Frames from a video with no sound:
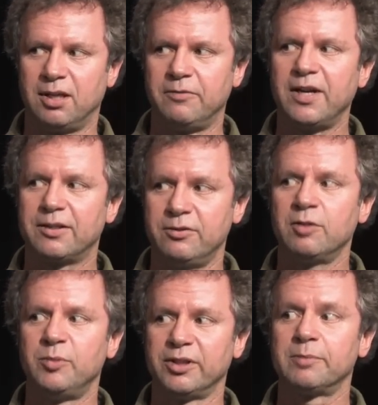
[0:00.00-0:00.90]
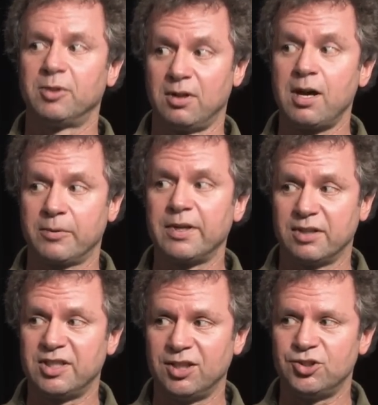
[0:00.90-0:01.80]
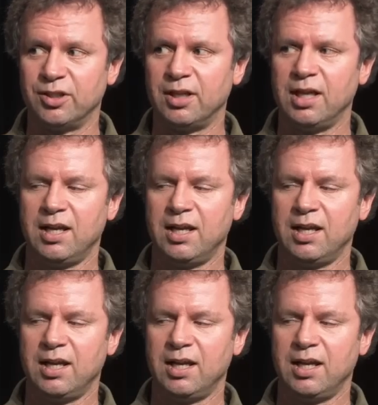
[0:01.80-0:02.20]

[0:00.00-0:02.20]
And in fact, you can build up a lot without attention.